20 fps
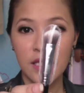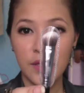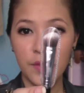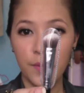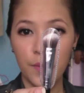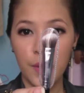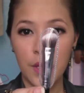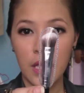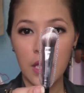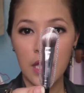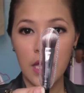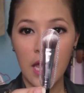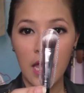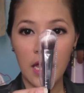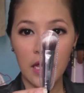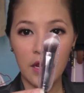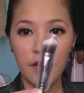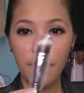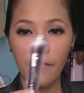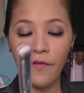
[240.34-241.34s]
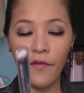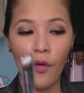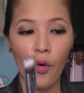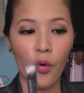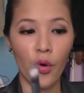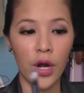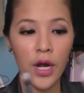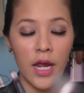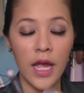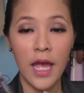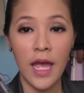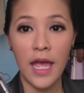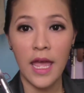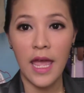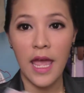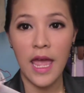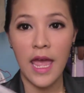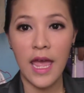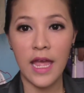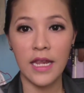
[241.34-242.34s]
is the P84,
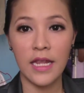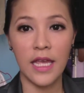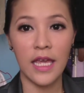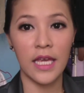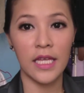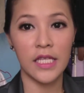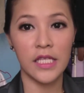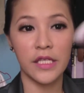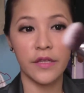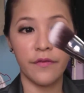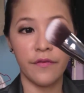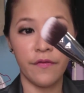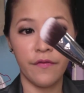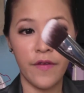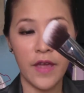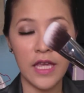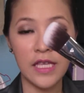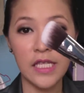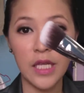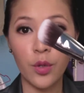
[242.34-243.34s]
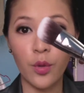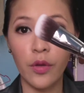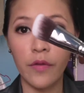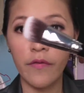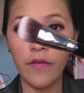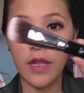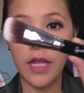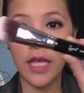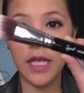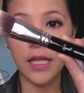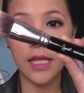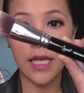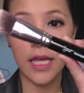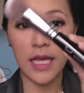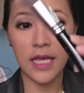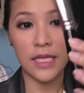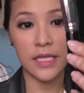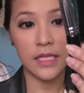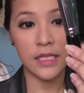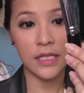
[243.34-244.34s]
and its face equivalent
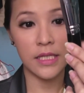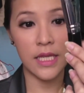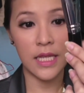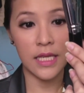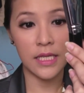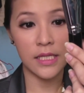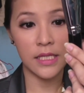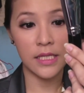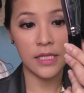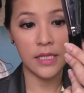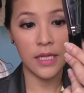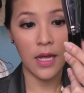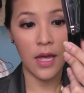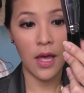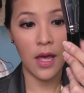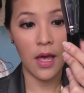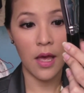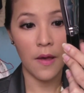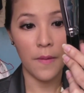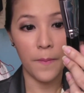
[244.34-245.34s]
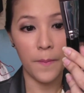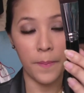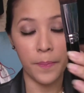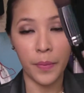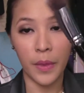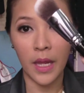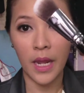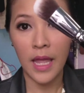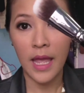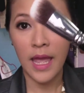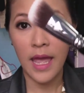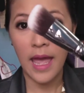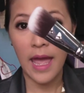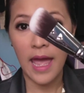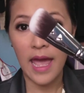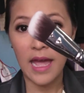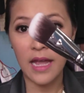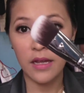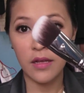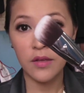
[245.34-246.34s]
is this
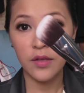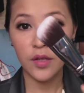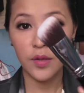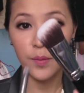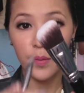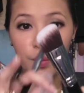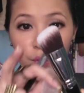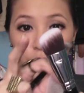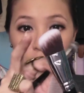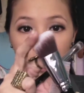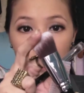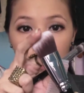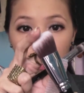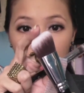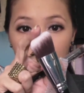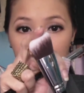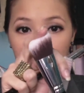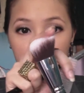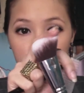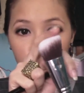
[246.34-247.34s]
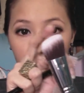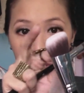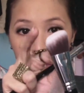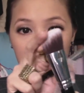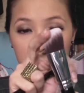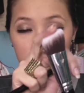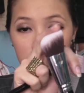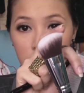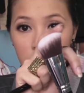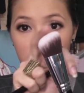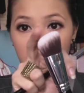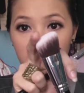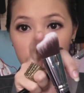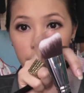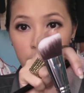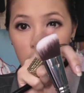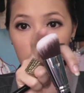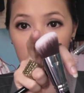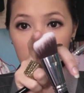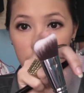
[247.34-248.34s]
angled kabuki brush, which is the
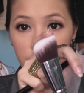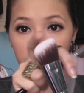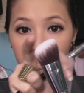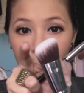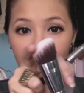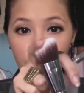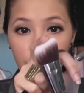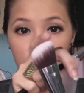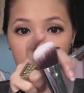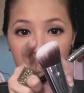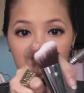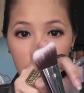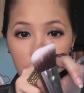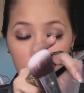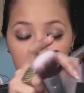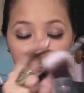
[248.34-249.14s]
F84.